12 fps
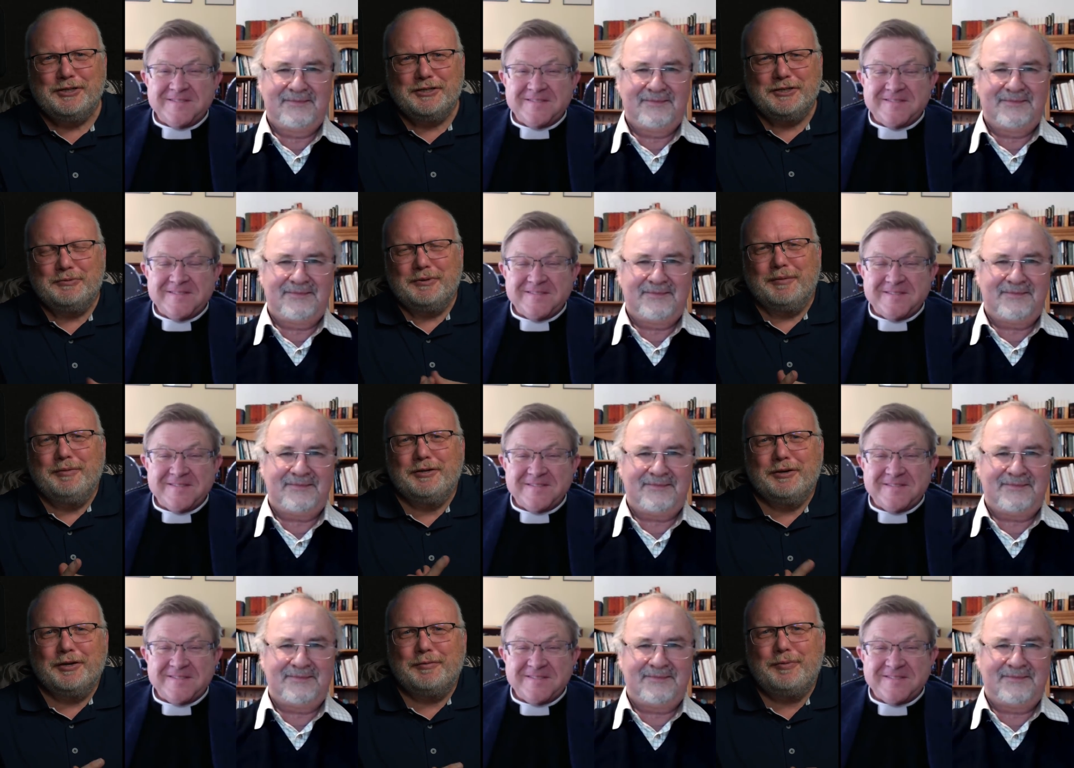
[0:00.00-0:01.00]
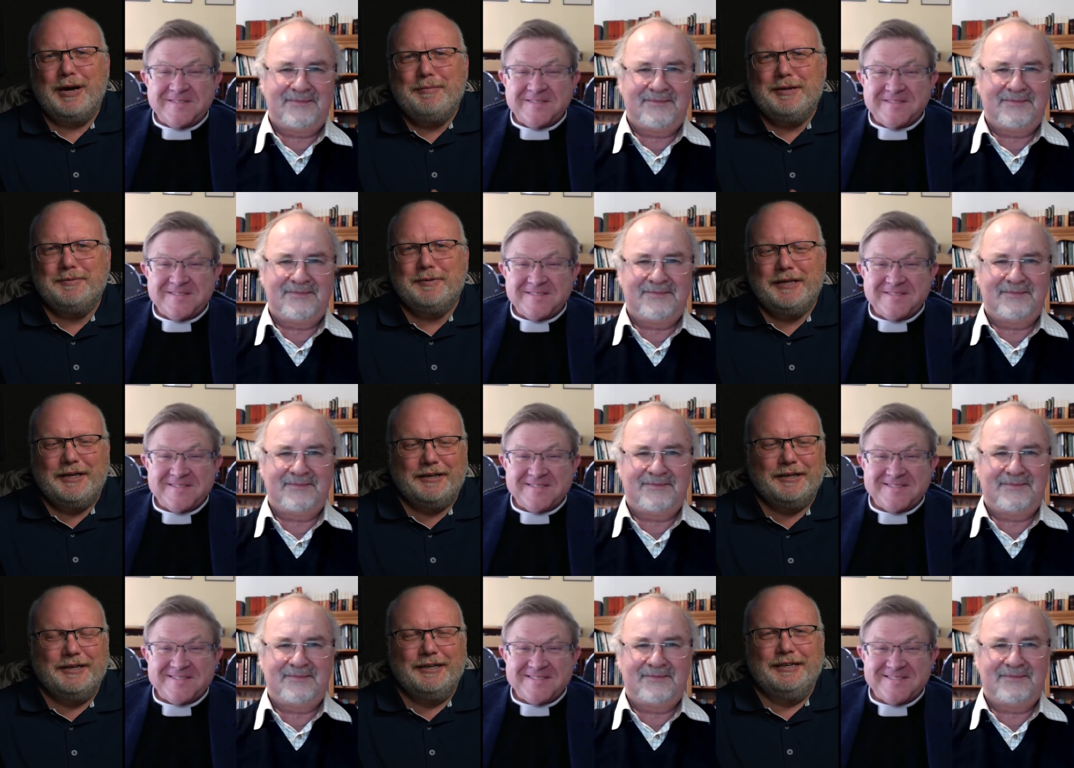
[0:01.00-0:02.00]
Speaker 1: Justin Welby called a primates
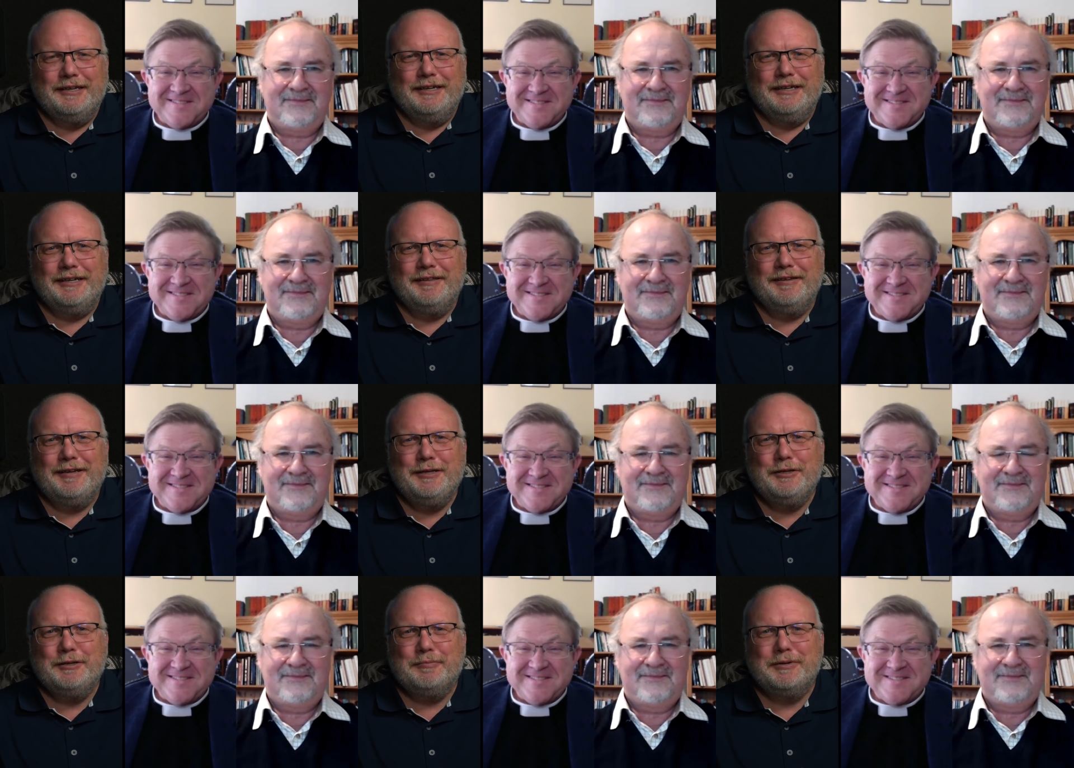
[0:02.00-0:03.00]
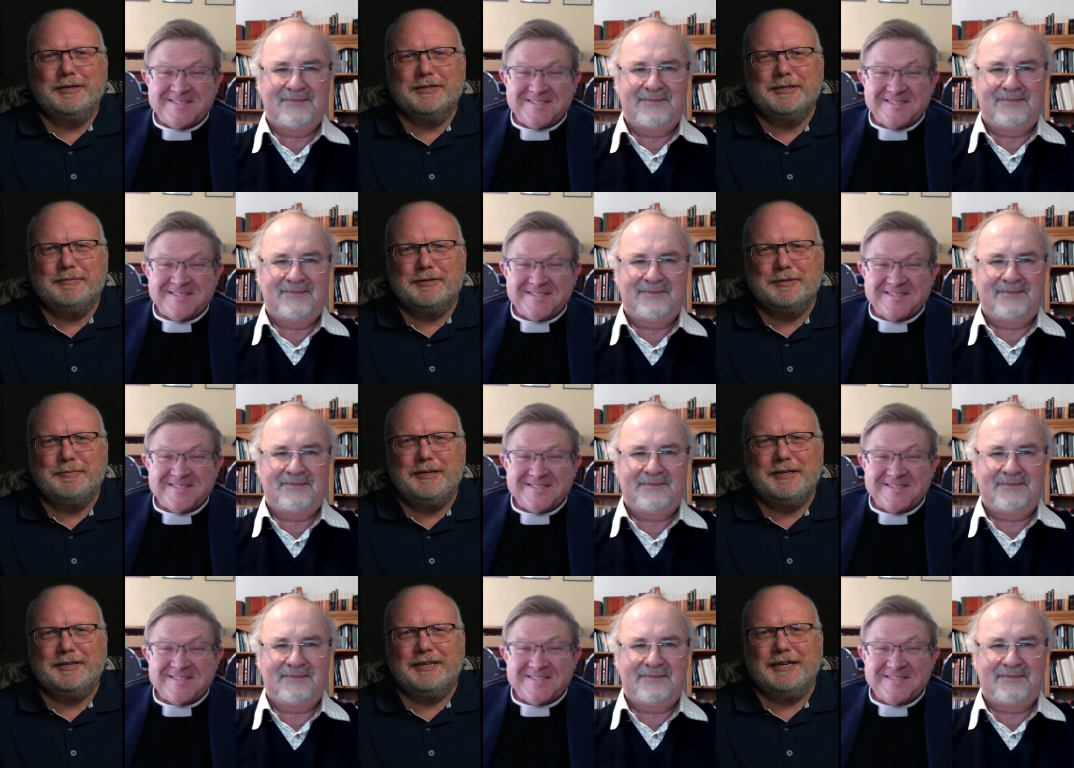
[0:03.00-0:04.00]
meeting. And I thought you could bring us up to
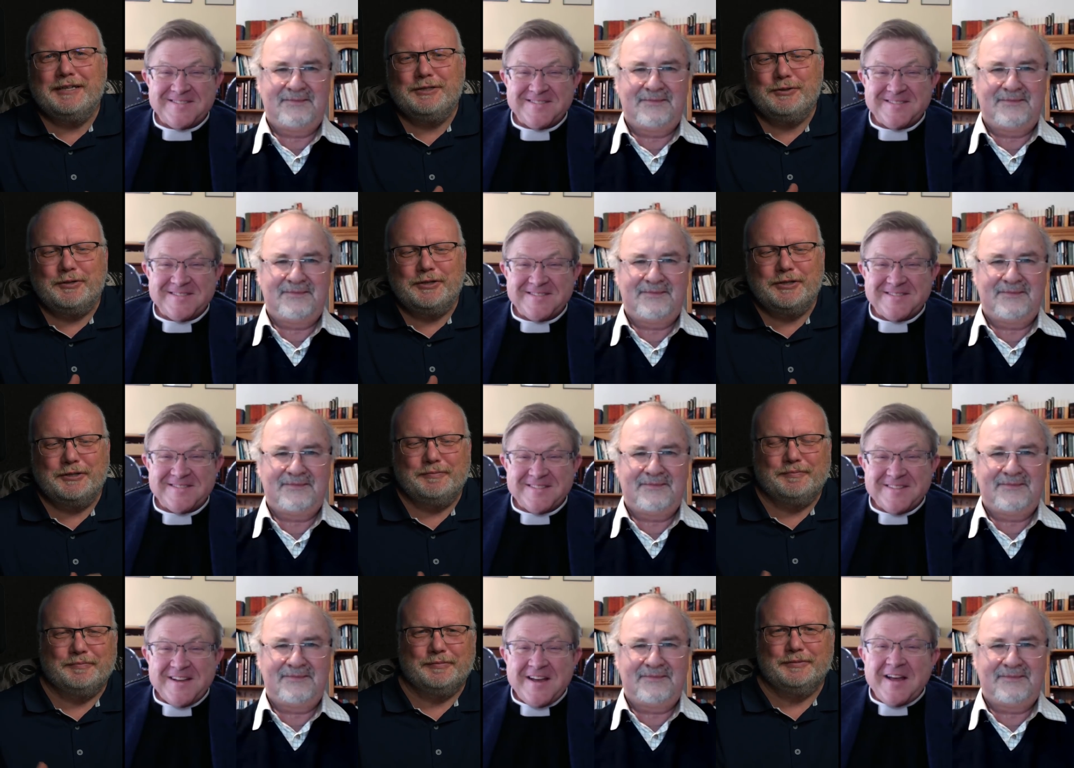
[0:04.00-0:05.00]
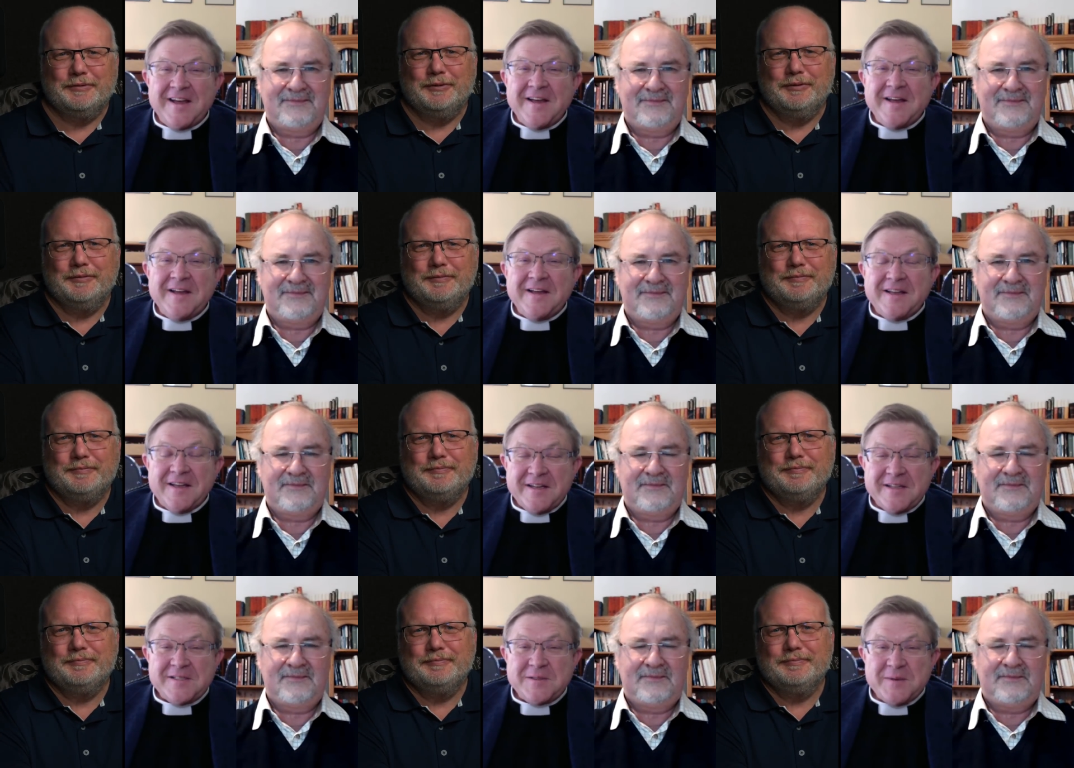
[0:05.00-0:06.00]
speed on that, George.
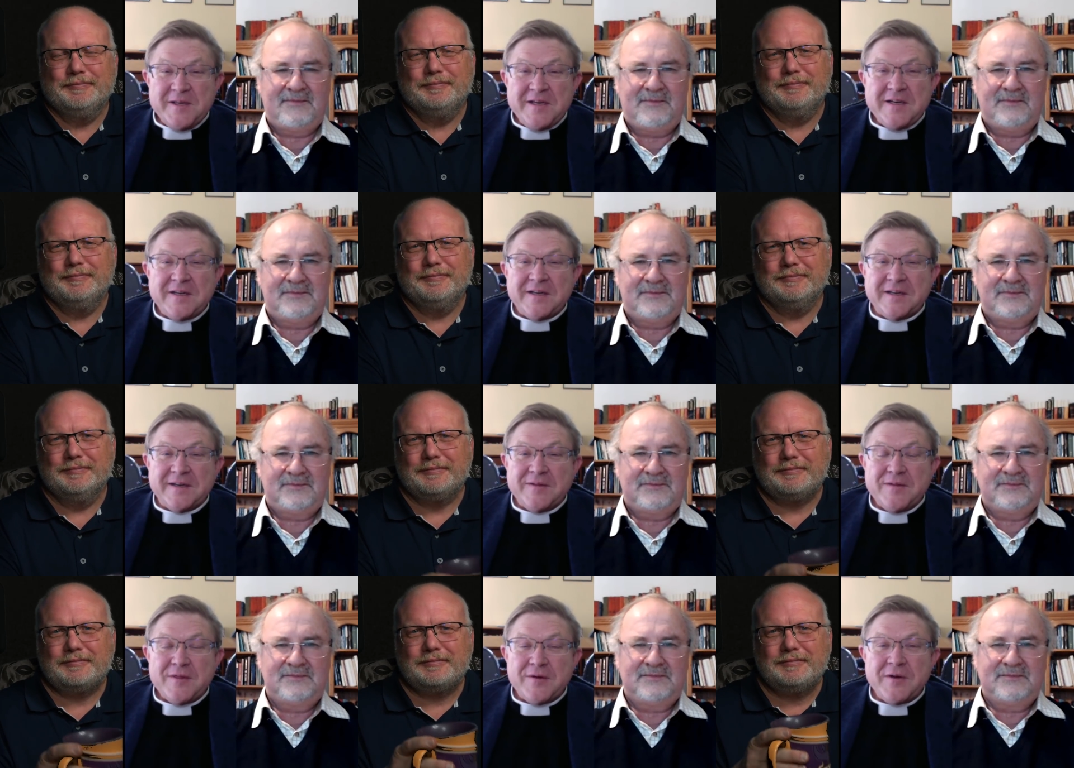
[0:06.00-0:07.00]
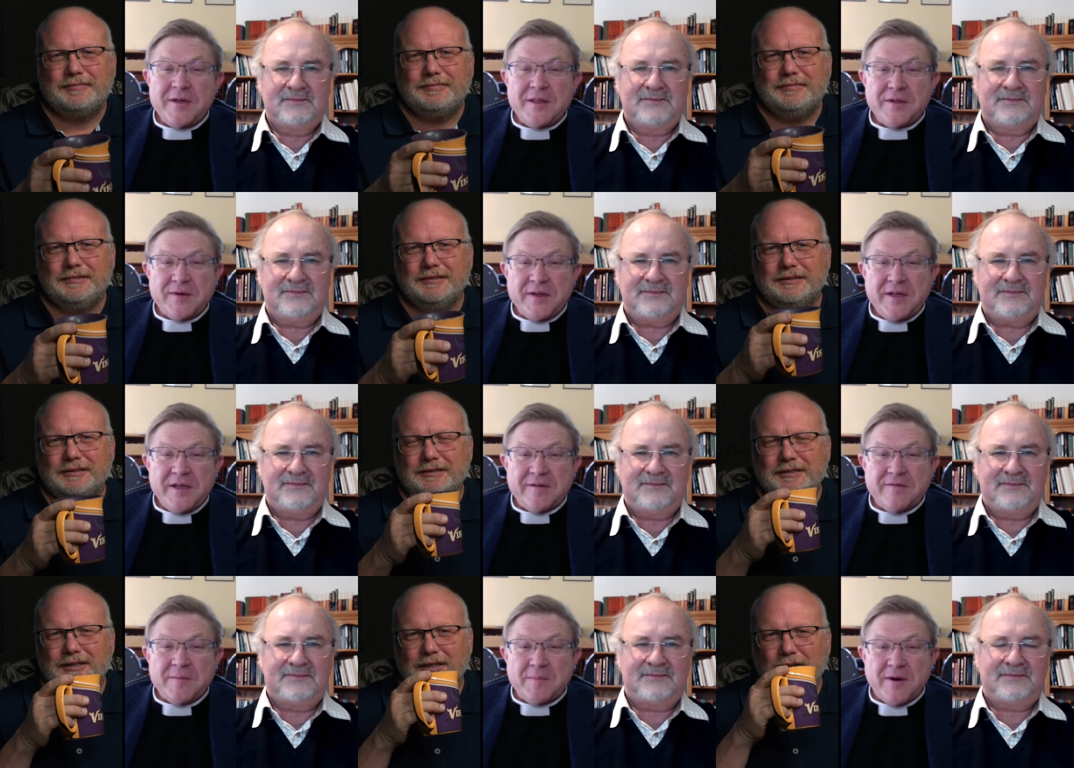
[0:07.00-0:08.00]
Last
Speaker 2: week, uh, thirty-three
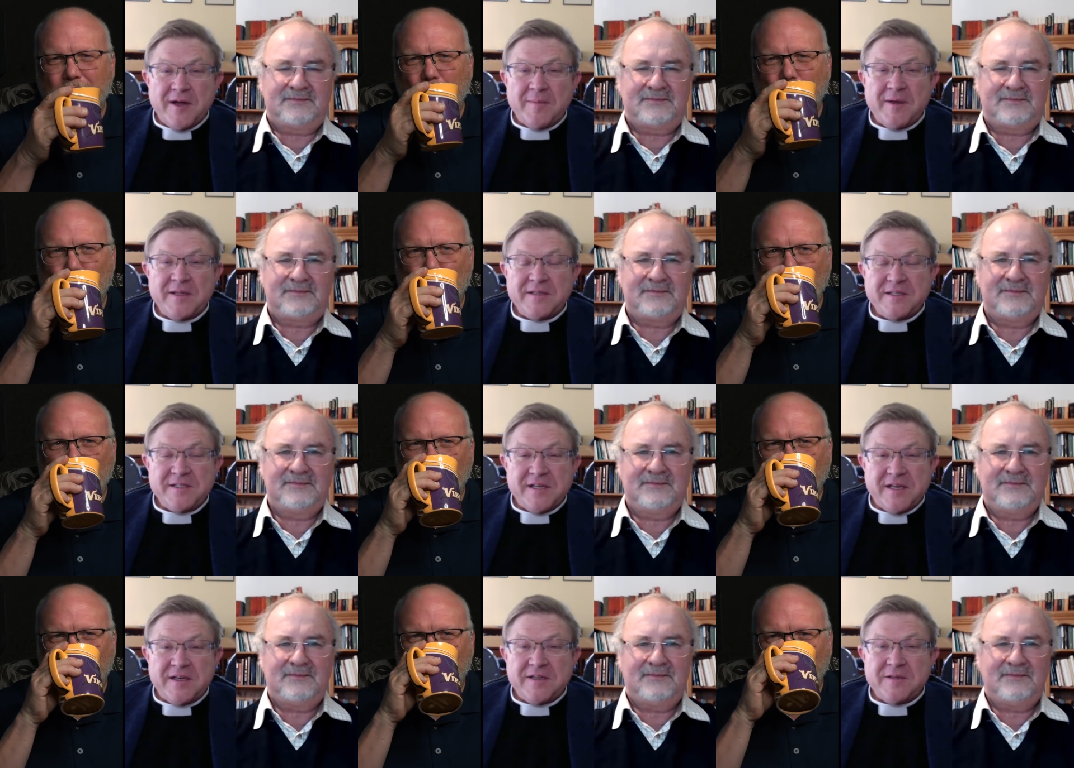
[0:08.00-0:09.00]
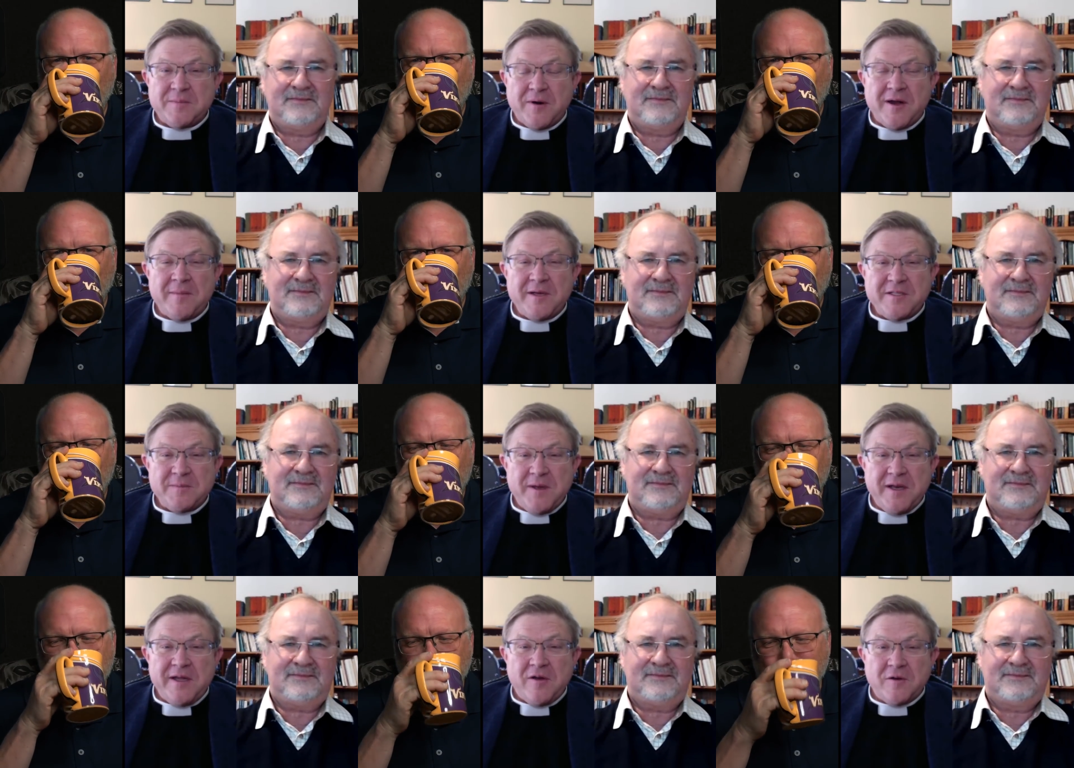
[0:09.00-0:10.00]
of the primates attended the primates
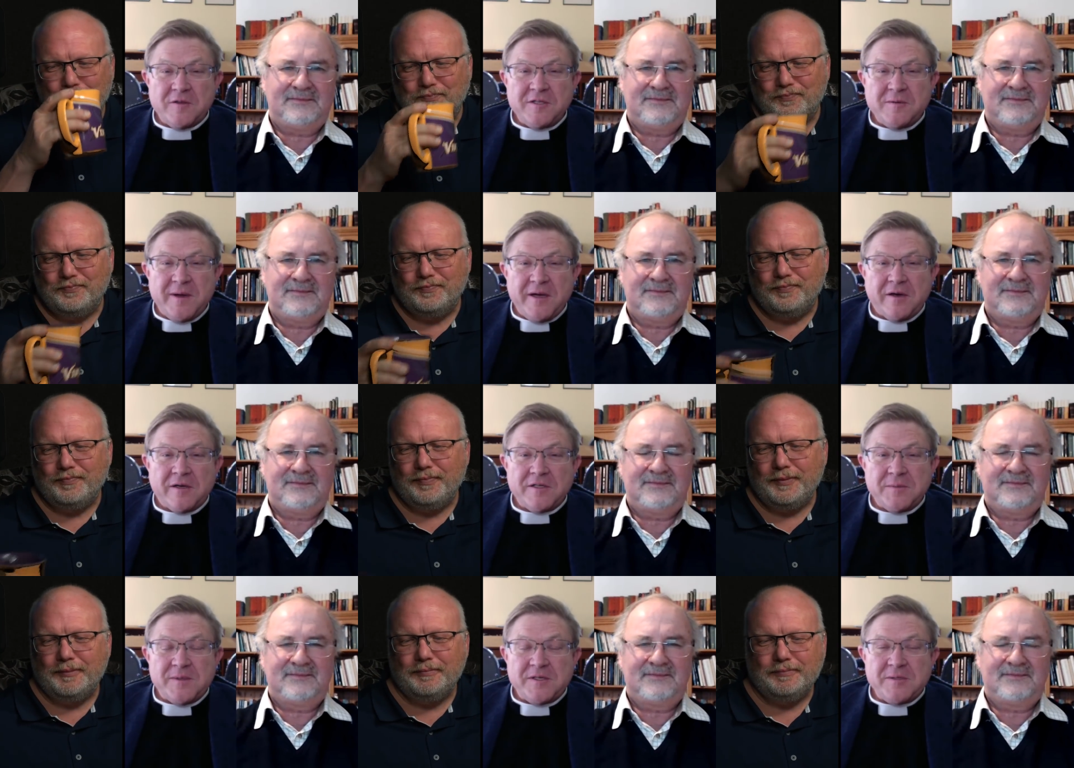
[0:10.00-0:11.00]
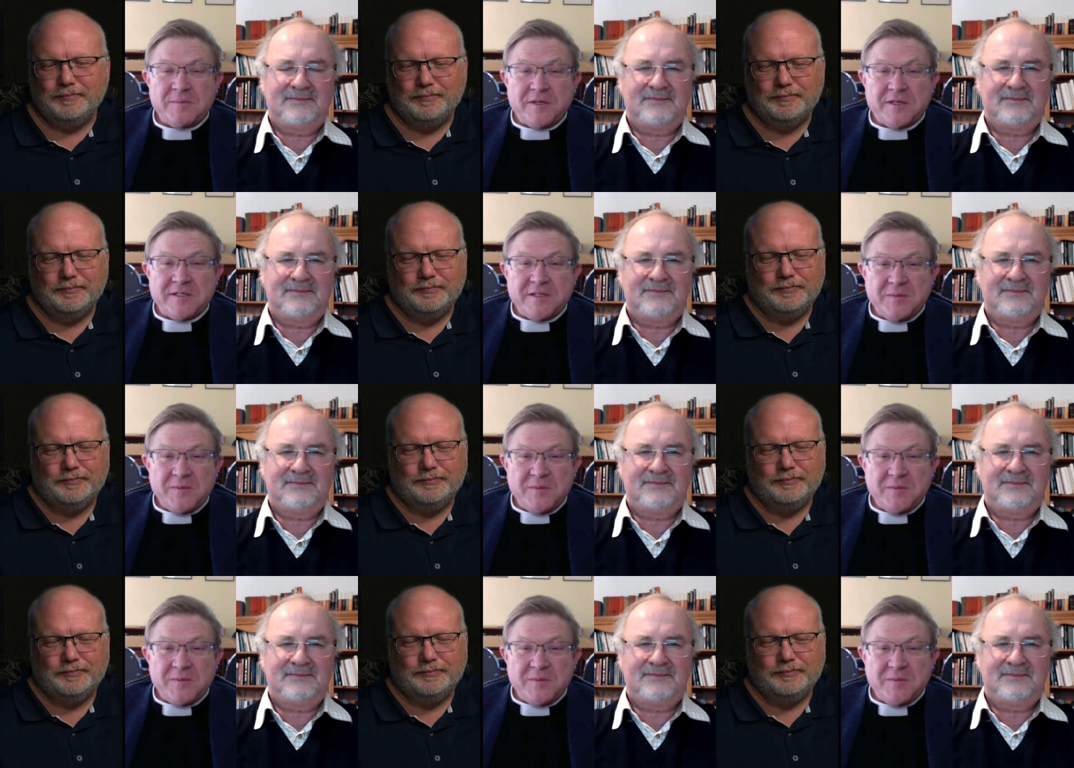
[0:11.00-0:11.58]
meeting hosted by Archbishop Justin